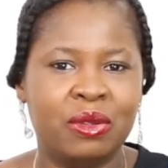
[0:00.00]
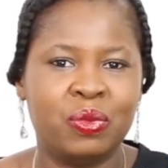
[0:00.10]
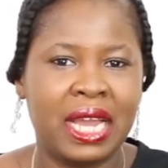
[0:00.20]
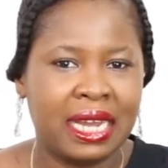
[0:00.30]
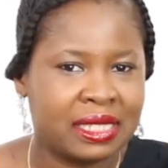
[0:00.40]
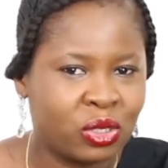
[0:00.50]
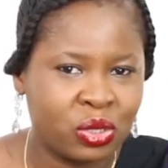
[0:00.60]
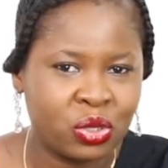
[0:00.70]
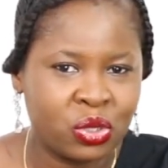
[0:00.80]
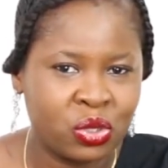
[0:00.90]
we are so
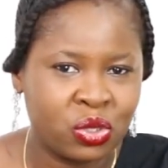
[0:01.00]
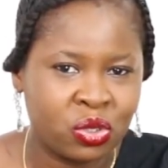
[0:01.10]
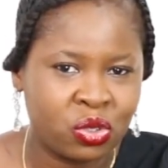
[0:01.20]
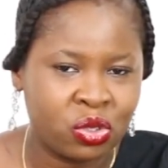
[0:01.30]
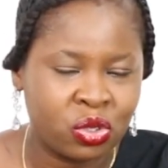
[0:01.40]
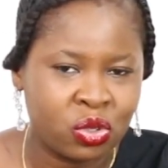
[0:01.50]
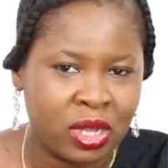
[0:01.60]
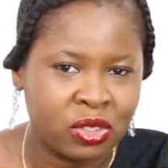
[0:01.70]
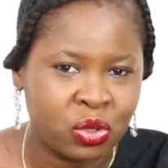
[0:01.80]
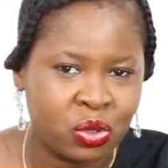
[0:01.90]

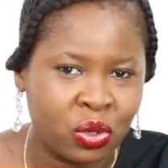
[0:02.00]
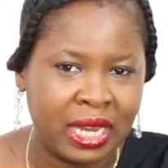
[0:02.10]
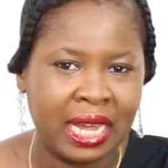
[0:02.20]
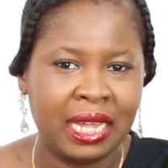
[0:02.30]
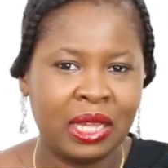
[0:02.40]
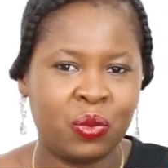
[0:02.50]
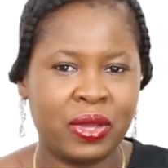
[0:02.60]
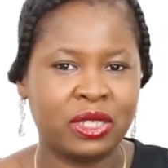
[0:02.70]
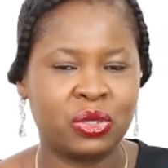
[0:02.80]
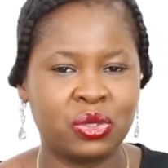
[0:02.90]
and so dollar,
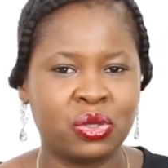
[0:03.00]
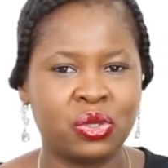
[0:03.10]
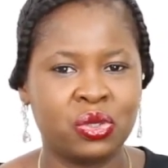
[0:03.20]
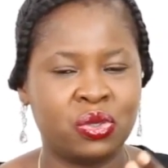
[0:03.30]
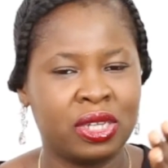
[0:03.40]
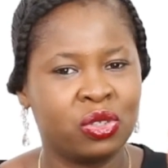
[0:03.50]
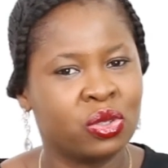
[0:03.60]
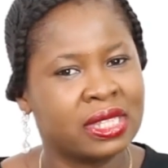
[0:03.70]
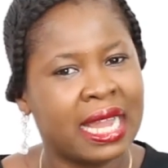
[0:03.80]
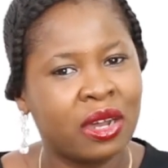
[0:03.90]
we are so and
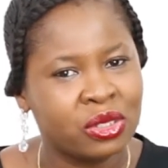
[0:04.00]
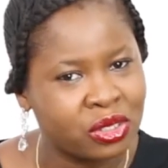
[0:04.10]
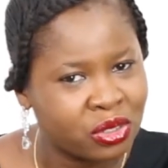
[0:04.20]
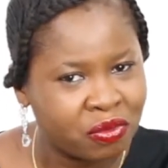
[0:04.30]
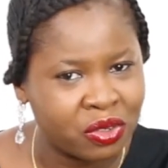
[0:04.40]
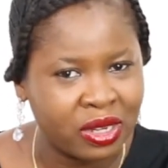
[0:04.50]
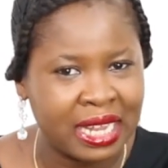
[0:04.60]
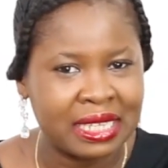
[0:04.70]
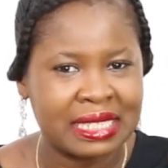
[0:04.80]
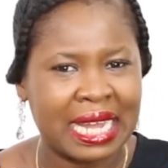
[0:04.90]
so thousands of
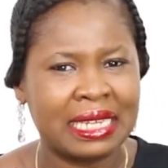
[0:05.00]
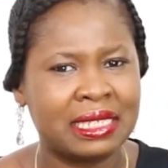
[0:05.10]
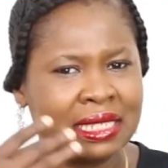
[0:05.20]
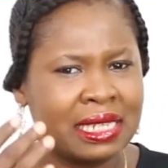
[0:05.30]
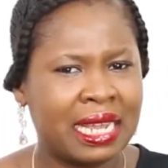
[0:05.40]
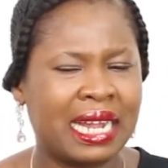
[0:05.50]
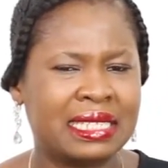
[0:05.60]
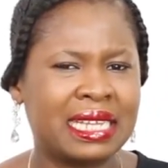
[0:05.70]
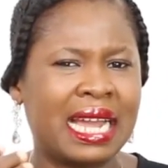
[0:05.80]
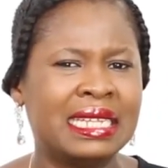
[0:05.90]
dollars, and I
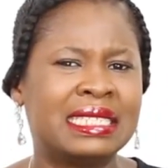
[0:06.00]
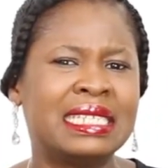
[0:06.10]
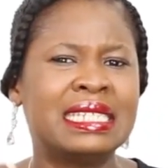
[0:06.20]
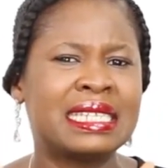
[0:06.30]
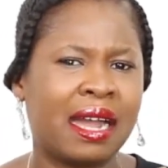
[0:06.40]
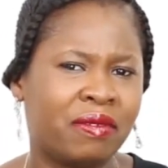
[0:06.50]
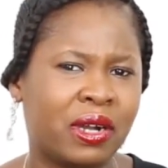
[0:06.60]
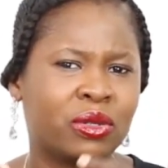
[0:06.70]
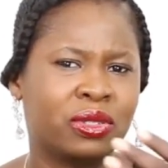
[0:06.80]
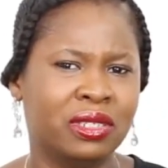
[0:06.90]
think at
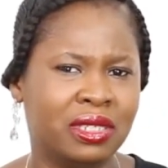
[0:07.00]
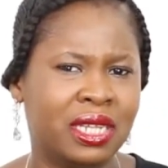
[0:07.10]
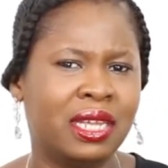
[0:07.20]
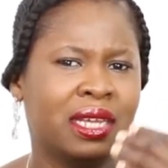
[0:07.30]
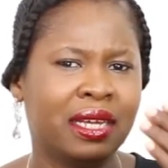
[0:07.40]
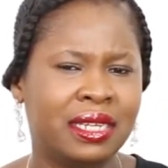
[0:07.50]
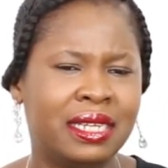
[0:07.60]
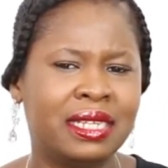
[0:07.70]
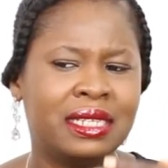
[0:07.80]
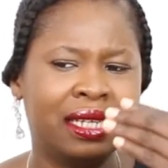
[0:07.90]
intervals they
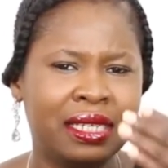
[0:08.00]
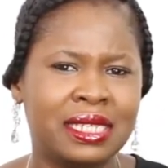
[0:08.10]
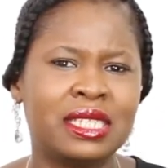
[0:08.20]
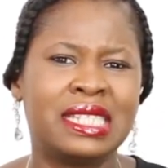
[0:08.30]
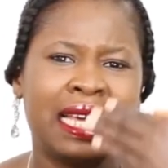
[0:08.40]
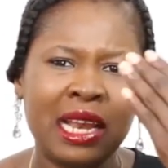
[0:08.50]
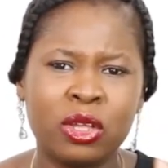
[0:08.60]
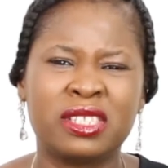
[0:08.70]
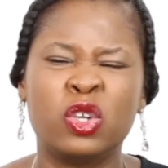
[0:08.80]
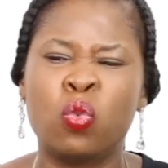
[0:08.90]
tell
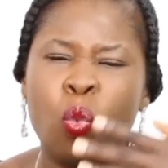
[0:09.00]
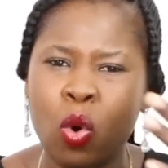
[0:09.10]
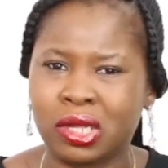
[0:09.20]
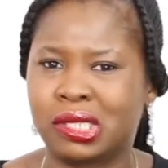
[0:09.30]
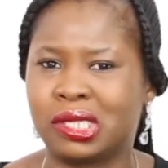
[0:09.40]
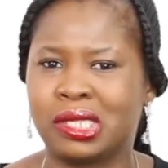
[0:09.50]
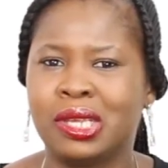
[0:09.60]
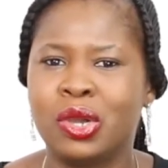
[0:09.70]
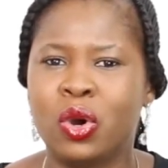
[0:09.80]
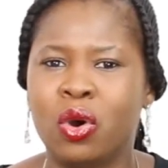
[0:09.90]
us the worth
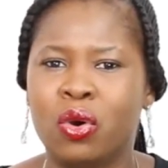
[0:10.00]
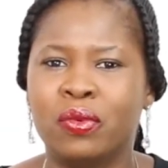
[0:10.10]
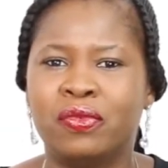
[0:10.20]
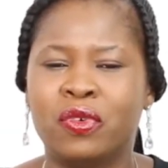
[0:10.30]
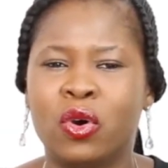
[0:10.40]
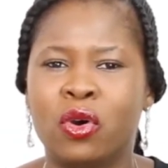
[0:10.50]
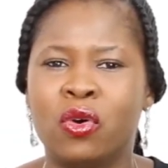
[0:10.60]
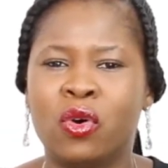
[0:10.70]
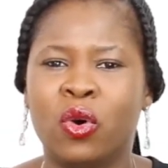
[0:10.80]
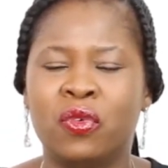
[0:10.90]

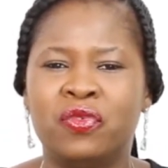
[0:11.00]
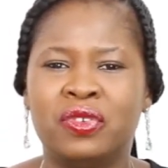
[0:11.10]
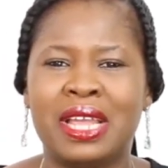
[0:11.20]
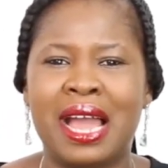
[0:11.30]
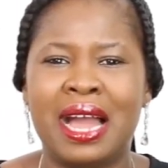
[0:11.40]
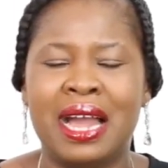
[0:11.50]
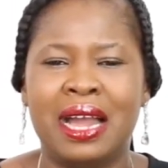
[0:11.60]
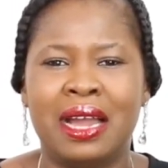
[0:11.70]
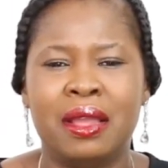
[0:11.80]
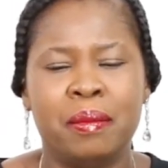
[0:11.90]
of
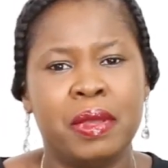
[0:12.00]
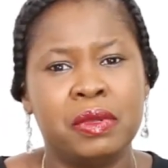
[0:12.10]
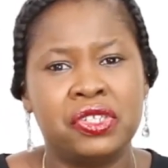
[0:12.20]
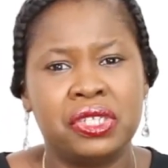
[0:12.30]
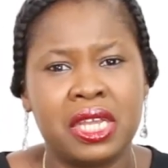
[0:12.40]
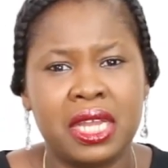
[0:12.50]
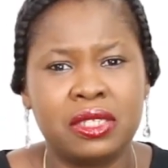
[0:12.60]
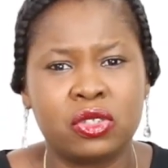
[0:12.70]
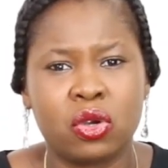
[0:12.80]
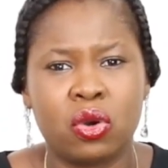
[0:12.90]
their maybe
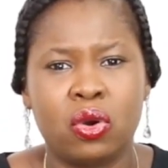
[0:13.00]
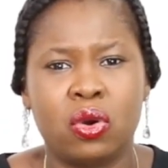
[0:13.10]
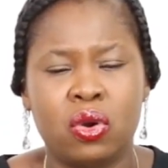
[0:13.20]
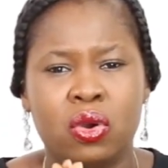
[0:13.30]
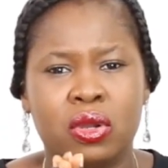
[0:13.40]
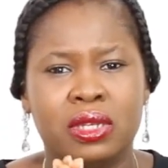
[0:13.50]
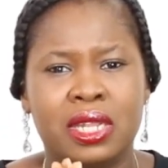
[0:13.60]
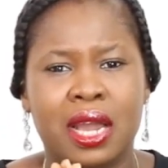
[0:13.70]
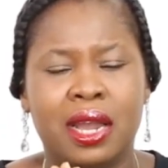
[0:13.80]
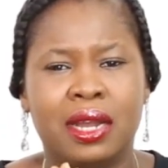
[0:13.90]
shares or
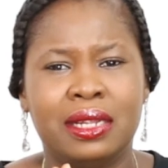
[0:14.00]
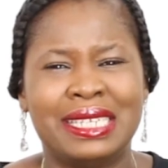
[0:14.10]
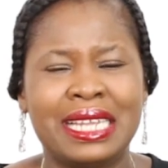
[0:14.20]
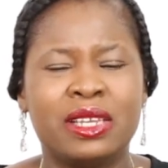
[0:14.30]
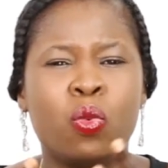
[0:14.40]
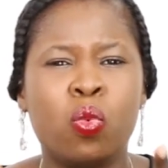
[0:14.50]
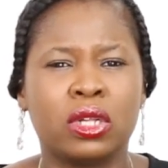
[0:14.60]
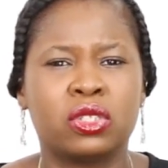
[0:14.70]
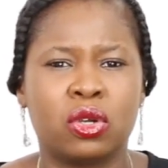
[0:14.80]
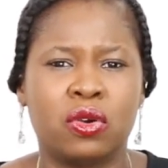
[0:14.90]
their the
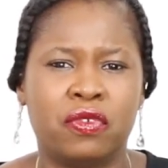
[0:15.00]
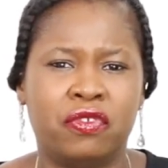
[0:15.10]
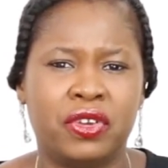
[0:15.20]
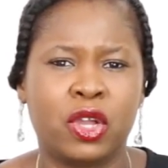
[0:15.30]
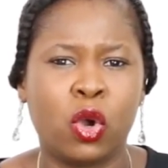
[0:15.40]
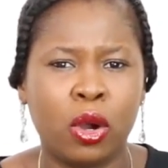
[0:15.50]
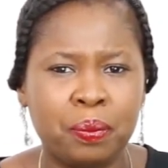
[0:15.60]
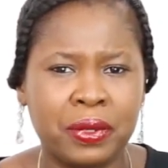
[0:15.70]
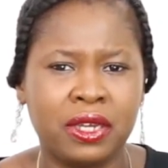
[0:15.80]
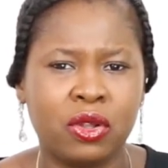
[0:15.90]
worth of the
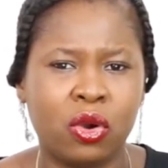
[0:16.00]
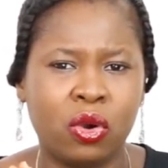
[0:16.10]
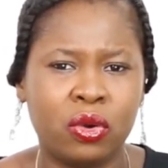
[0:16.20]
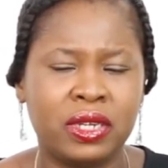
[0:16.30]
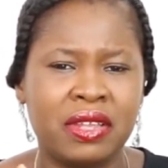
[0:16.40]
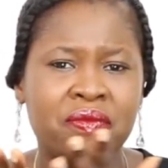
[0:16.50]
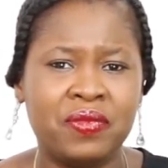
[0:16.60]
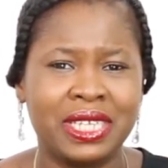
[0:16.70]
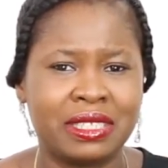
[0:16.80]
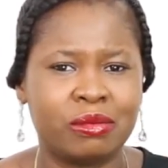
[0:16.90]
company or the
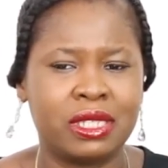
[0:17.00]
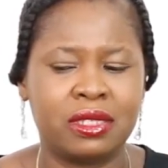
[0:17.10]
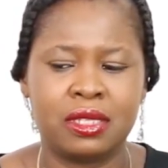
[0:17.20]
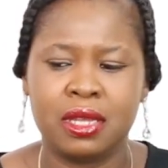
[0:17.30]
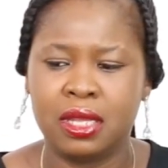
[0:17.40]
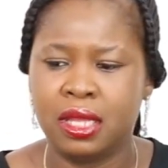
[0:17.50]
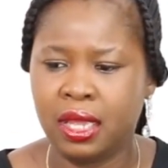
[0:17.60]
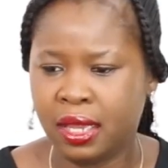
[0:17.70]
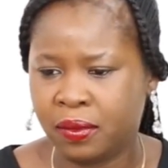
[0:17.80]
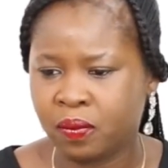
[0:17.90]
investment
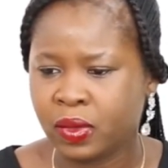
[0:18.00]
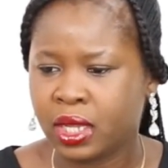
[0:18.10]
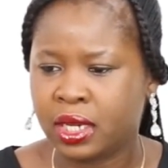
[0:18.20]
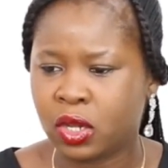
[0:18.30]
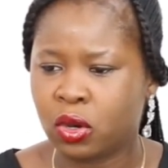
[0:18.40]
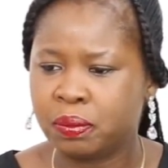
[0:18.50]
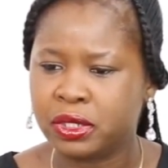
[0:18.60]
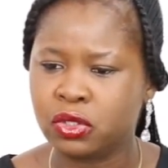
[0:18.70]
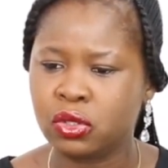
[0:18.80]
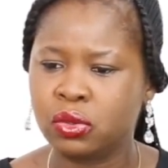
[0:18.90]
in the
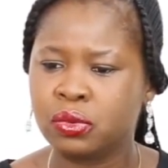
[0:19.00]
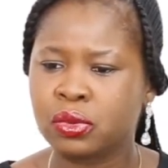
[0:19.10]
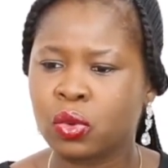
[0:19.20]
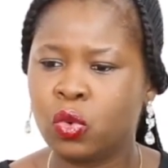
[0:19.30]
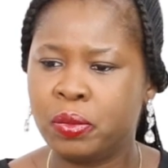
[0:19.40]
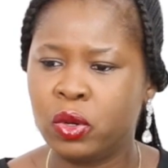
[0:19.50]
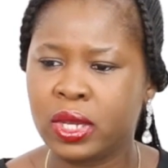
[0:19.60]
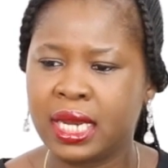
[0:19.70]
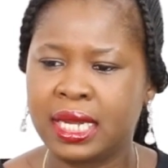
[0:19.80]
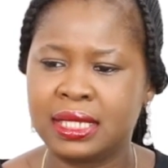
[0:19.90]
company. So we'll be
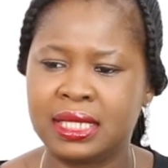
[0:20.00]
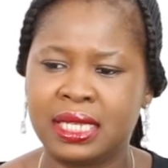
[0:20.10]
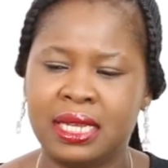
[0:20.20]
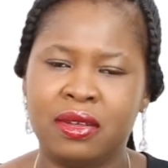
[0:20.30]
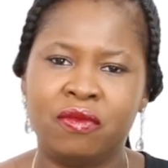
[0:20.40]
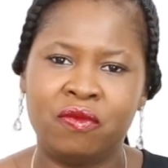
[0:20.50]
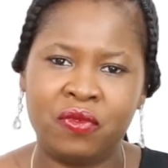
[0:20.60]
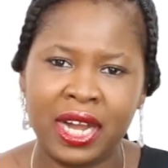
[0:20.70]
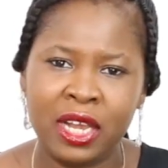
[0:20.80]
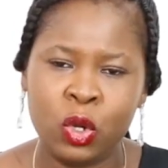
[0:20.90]
looking at
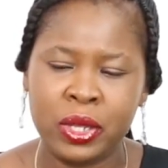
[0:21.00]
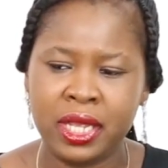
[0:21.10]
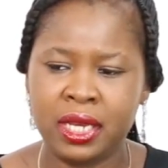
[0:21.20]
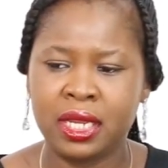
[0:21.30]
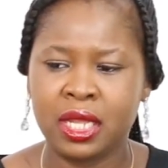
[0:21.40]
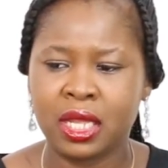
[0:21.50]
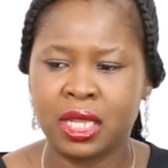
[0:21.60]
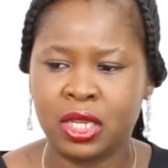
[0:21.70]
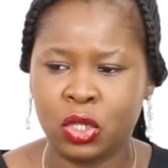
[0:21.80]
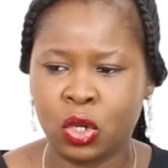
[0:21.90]
valuing
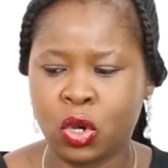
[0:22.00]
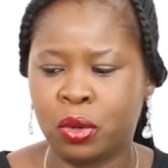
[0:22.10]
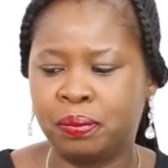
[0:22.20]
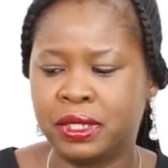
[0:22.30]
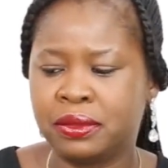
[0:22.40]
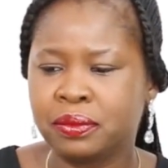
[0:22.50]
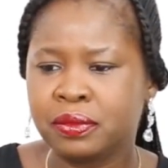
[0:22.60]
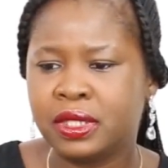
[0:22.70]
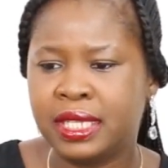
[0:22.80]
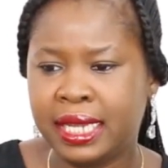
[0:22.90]
your company.
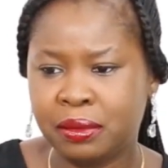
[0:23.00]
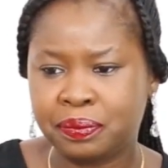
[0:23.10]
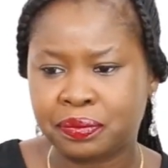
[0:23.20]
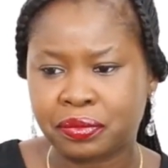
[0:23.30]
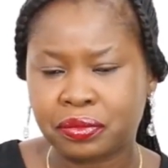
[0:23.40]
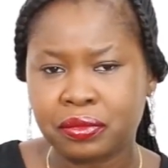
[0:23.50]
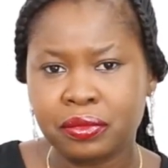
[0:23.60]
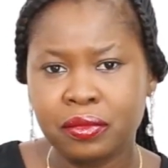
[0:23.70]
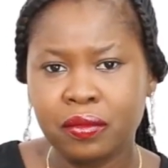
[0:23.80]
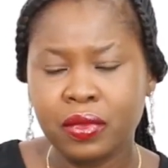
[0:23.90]
Then
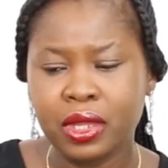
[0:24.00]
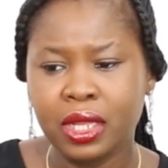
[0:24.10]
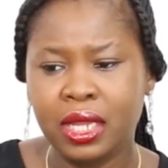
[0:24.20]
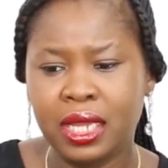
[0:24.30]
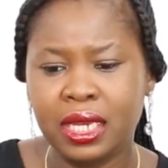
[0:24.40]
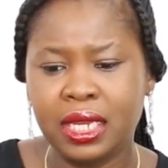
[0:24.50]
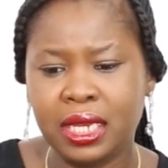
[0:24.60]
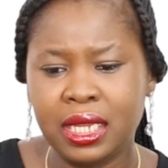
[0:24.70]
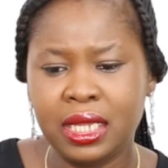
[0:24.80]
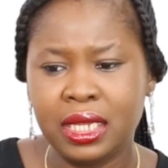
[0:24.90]
in
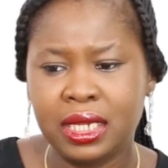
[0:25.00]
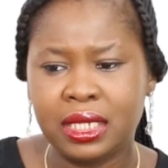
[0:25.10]
the